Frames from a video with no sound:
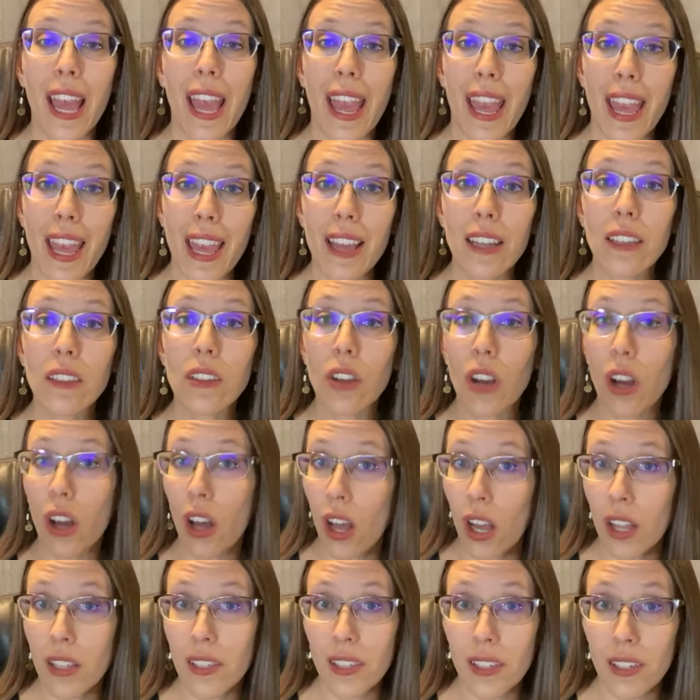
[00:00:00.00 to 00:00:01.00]
and
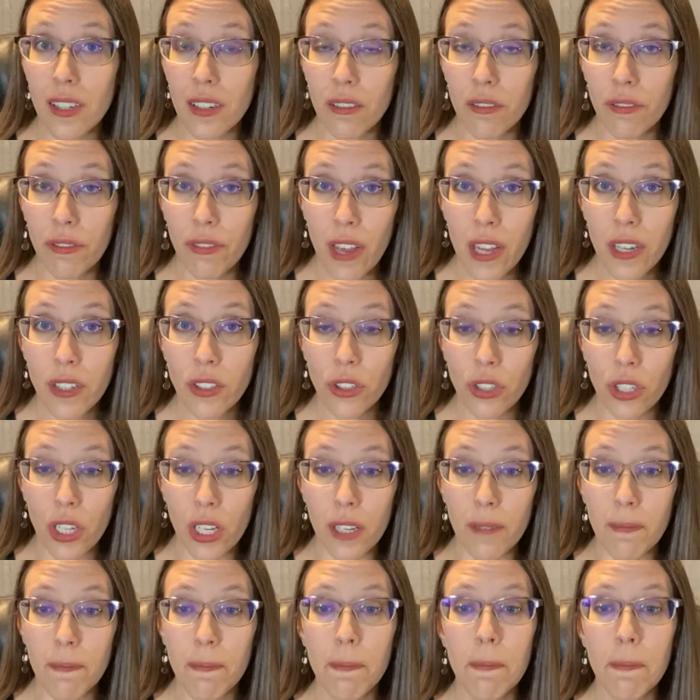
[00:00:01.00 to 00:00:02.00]
cause an infection.